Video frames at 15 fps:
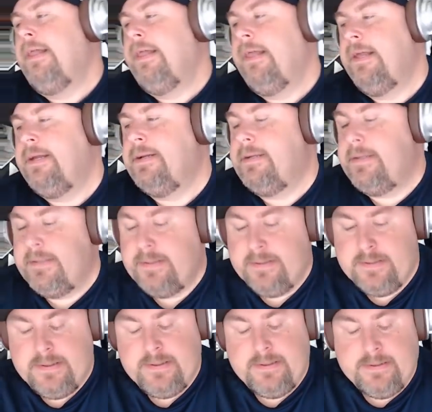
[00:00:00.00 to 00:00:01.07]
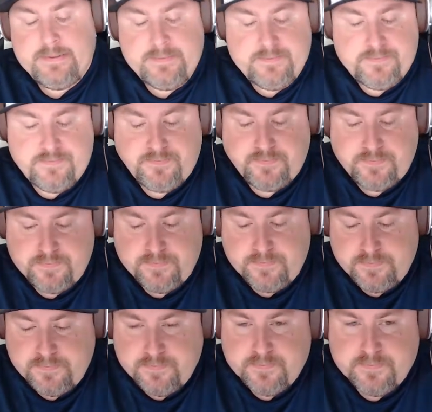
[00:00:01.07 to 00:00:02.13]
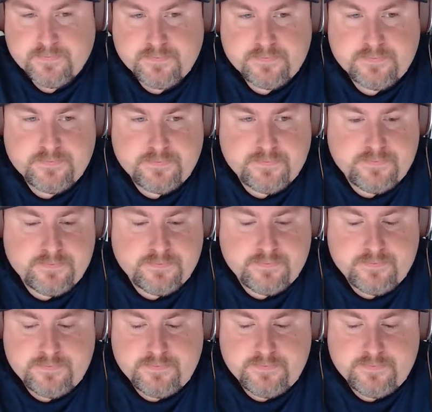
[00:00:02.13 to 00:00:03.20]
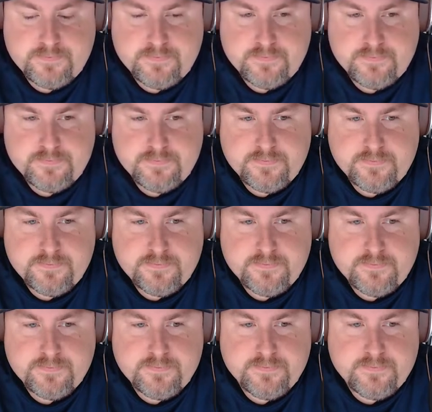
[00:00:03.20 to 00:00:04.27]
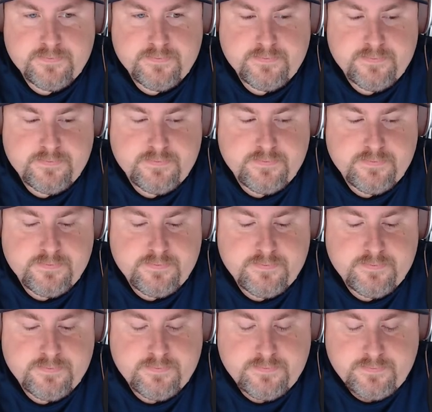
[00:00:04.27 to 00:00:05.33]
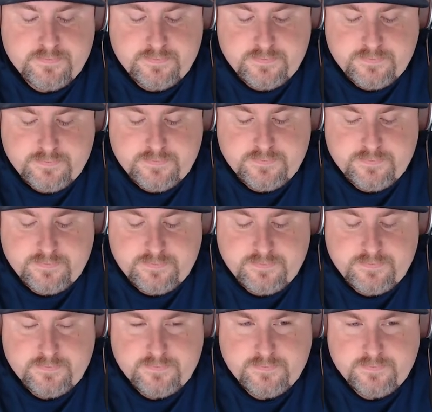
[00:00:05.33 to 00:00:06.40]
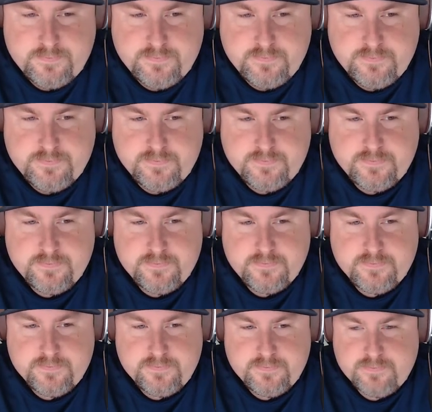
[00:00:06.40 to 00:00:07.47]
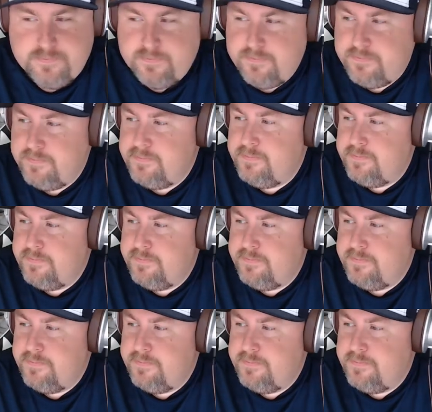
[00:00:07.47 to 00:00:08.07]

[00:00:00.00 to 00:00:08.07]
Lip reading: (silent)